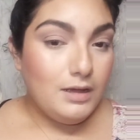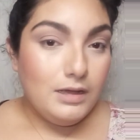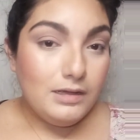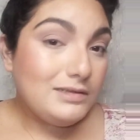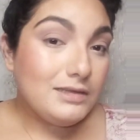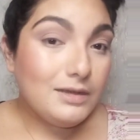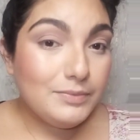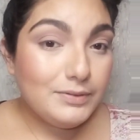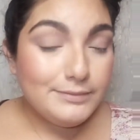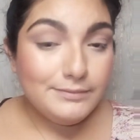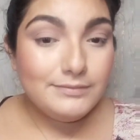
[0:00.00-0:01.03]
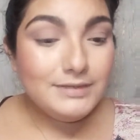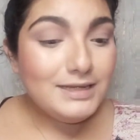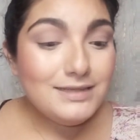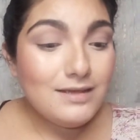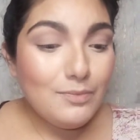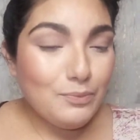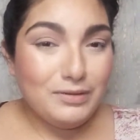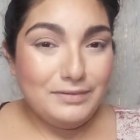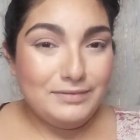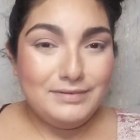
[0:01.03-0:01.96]
He's up. He's up.
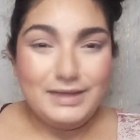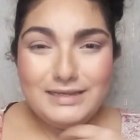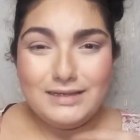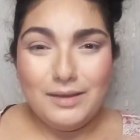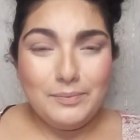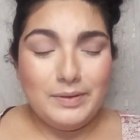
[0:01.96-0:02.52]
He's up.